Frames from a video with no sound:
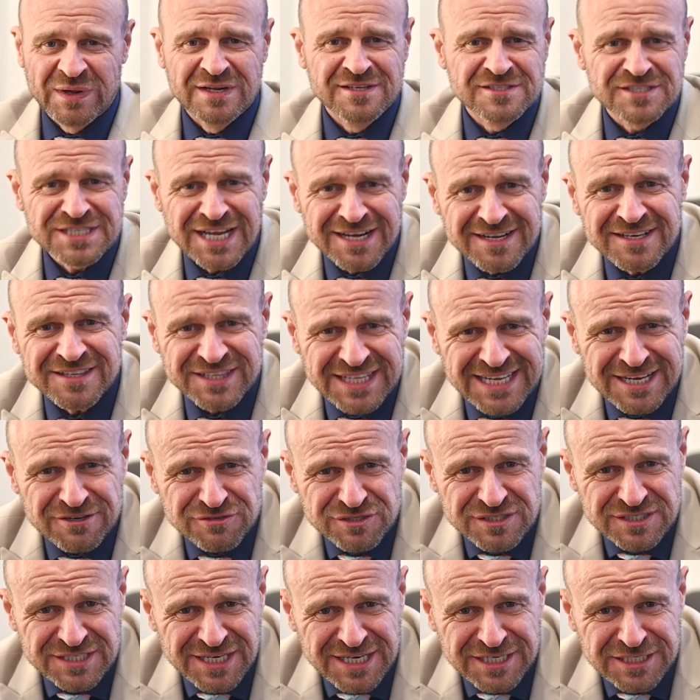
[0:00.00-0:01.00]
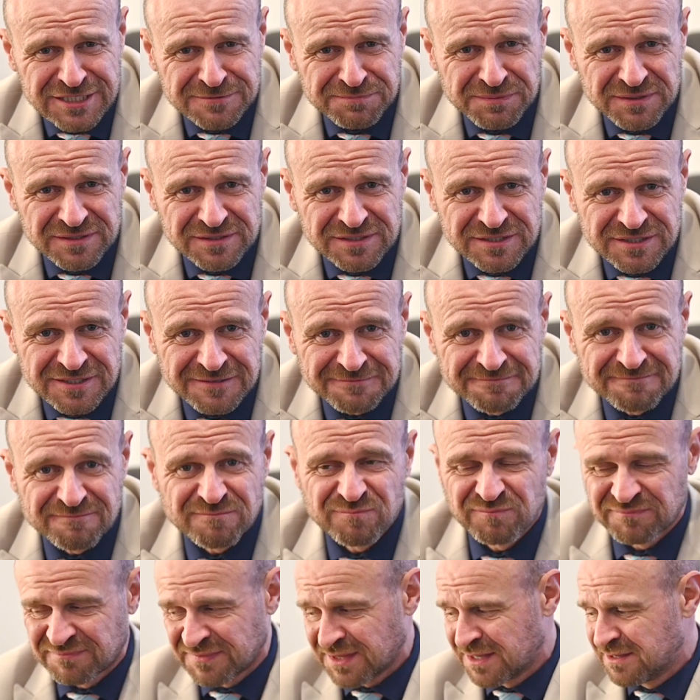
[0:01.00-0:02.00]
10,000 taste buds.
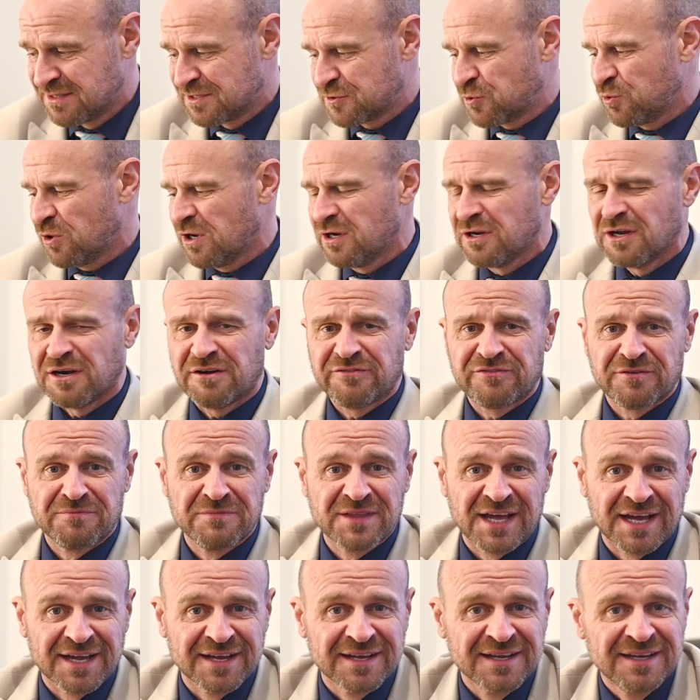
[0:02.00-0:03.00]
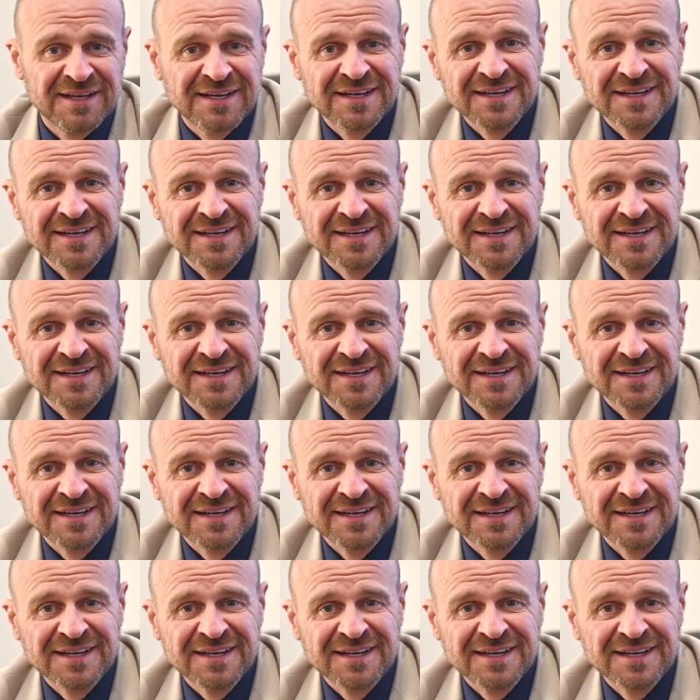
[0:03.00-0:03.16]
There's quite a lot of them there.